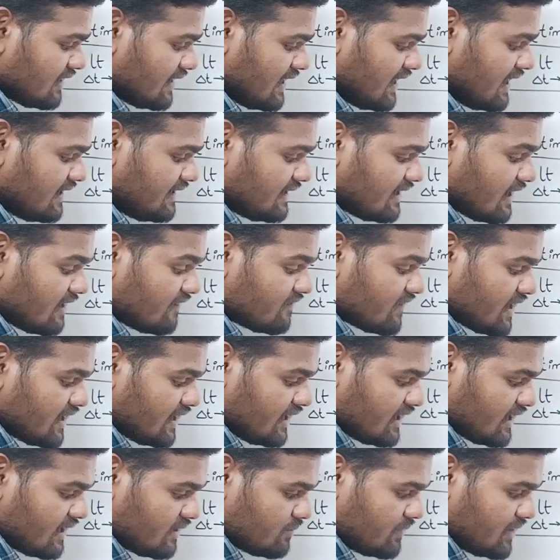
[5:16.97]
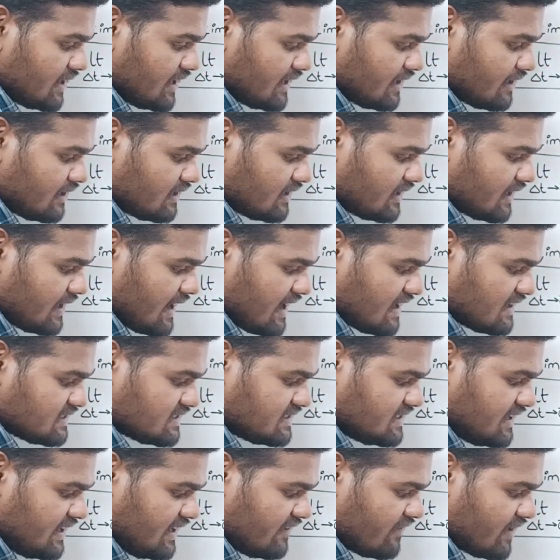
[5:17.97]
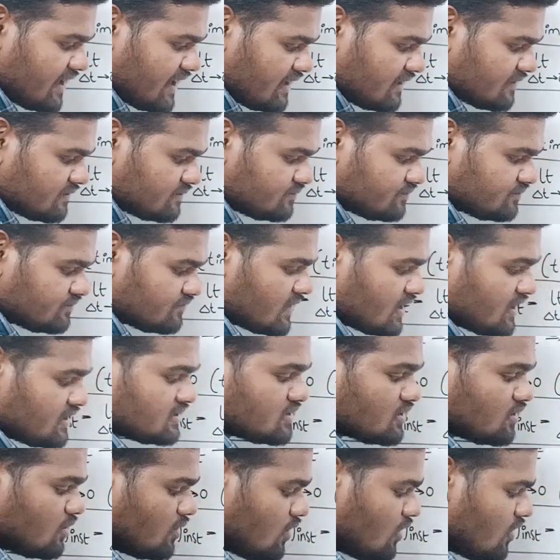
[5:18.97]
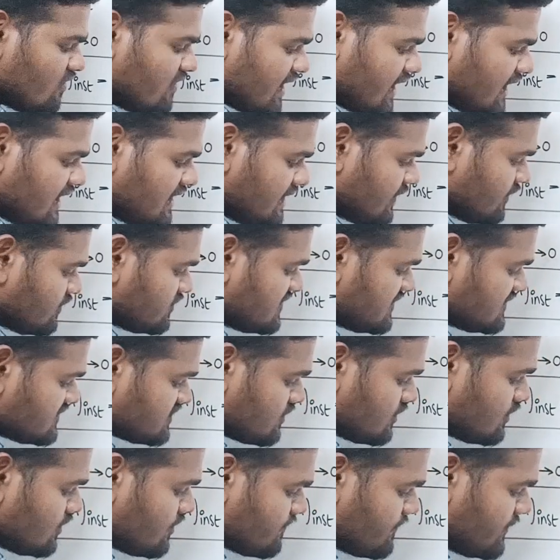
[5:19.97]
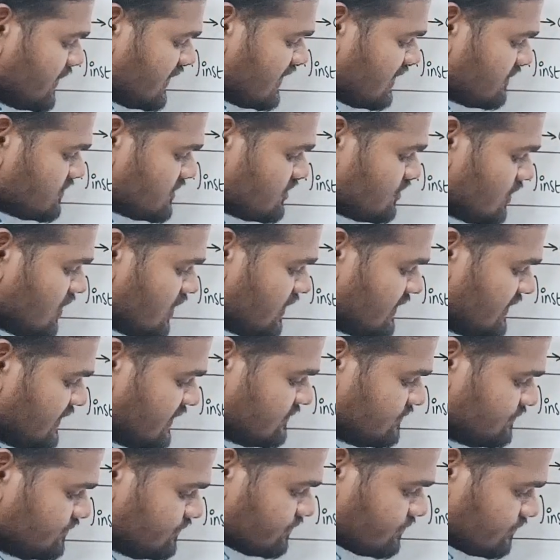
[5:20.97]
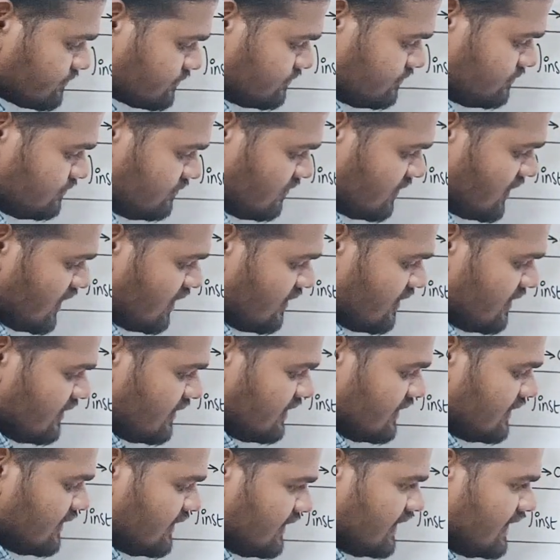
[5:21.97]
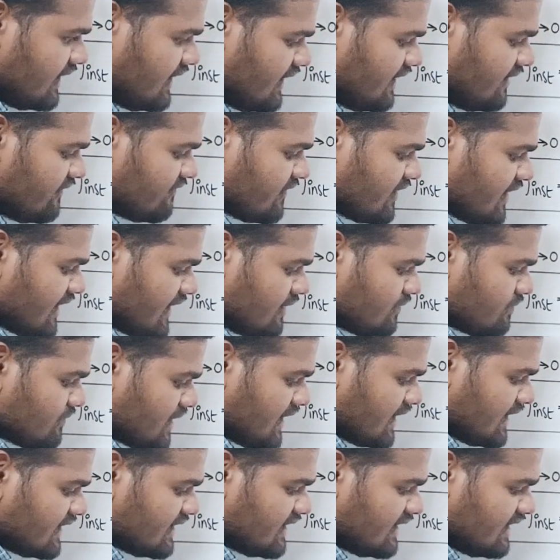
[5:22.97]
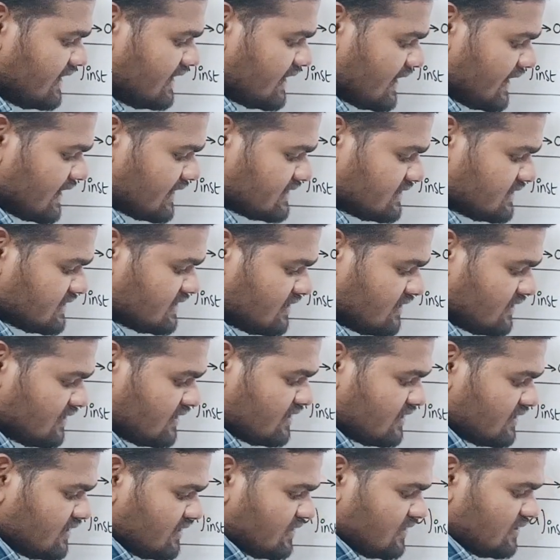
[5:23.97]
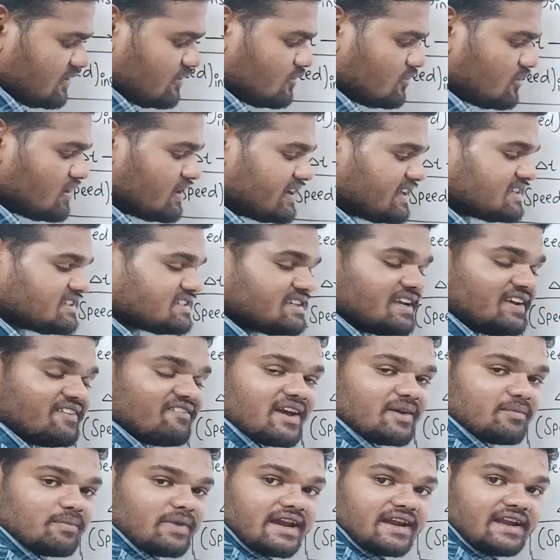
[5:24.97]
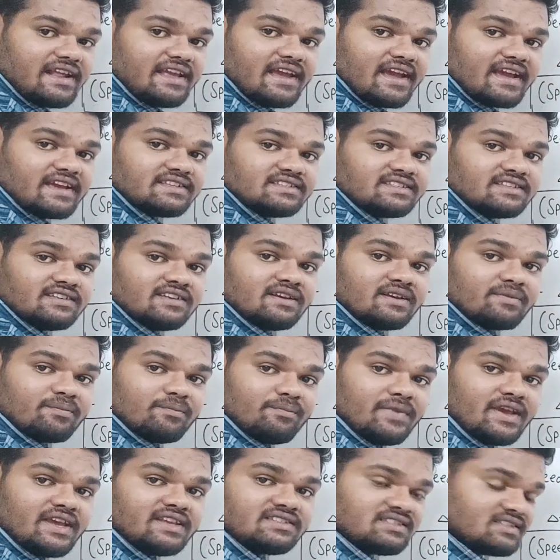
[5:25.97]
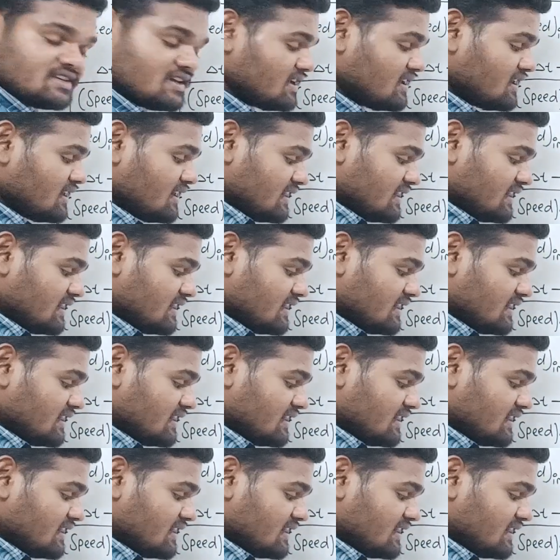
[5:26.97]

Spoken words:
Delta y can be turned as dy. So overall now the slope becomes what? Dy by dx. What is dy by dx? Means